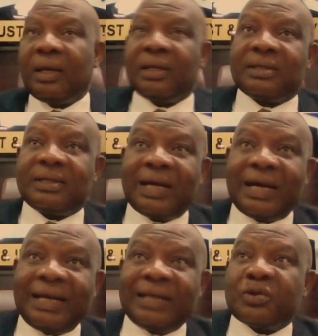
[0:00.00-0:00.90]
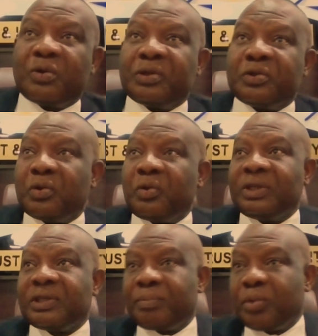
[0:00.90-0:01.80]
CIS on its own
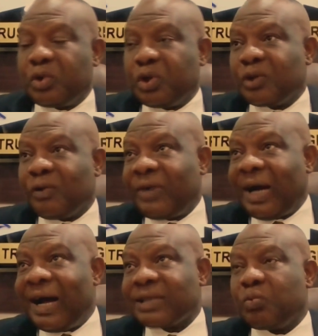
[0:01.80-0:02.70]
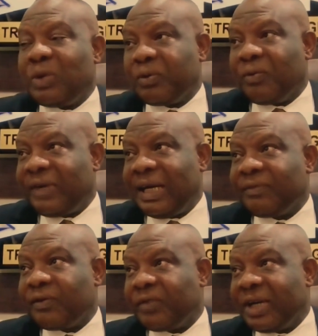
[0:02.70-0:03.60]
is a product of Act
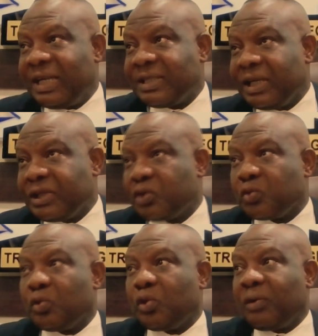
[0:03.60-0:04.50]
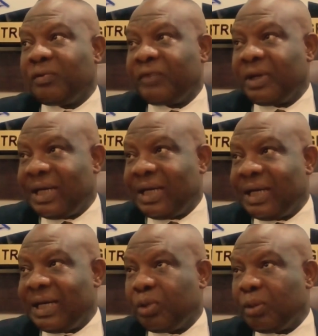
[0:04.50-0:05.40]
105 of 1992, Law of the Federal
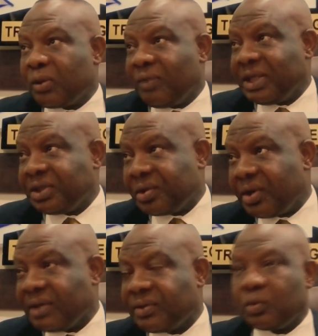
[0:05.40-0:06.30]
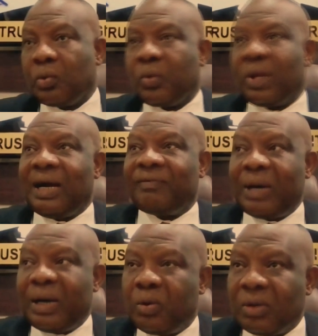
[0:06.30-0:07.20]
Republic of Nigeria. So we have
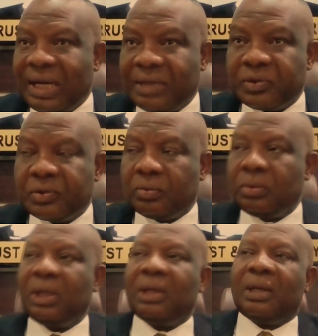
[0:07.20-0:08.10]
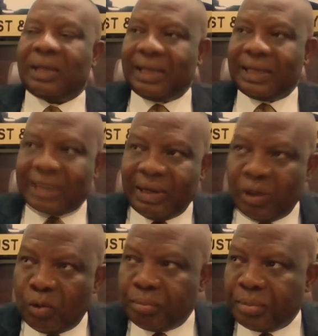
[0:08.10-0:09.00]
our own council, like our
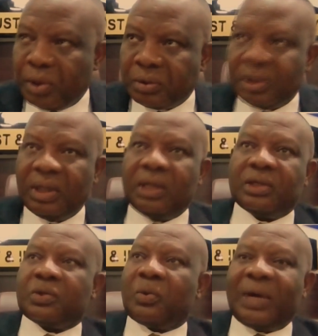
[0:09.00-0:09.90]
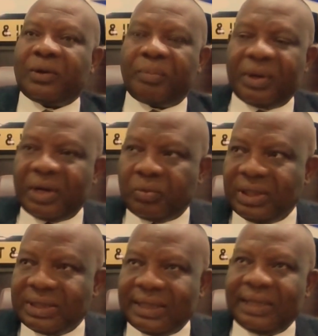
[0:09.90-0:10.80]
own board. So we are not being
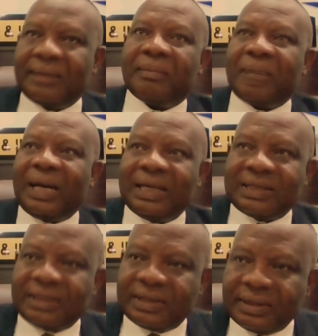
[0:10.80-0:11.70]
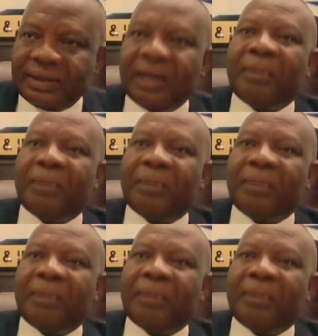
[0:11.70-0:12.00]
regulated by SEC.